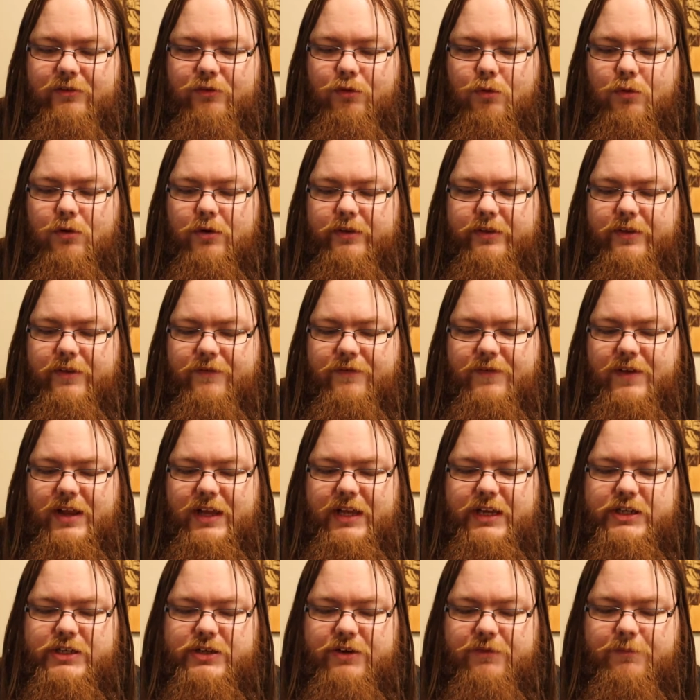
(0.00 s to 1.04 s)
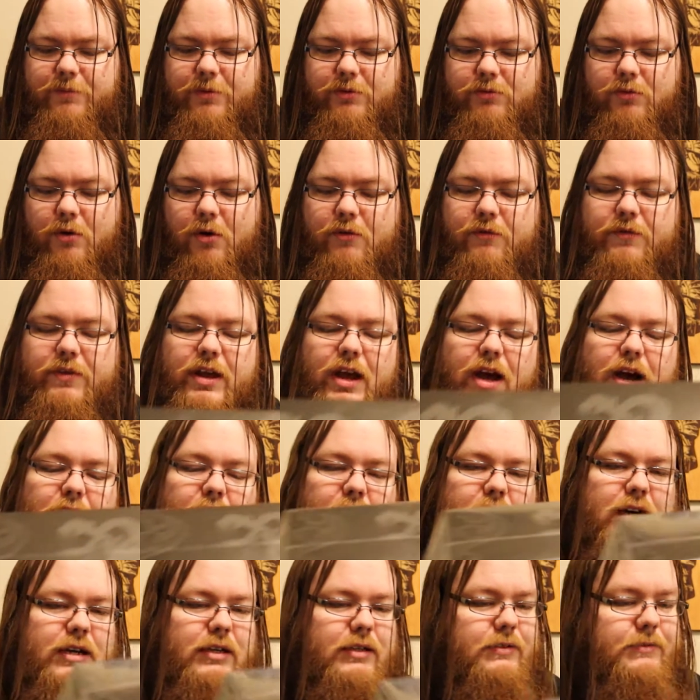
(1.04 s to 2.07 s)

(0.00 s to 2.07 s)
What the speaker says: toward the village of Barovia.